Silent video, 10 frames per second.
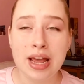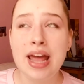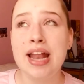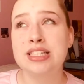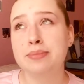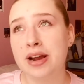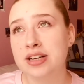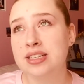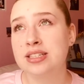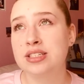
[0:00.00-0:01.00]
It's
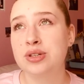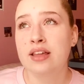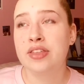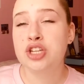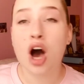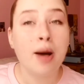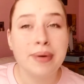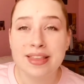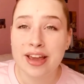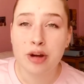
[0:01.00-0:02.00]
embarrassing to the topic
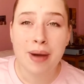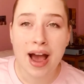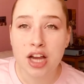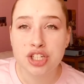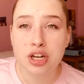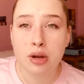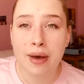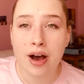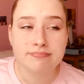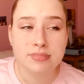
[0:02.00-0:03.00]
that you're passionate about.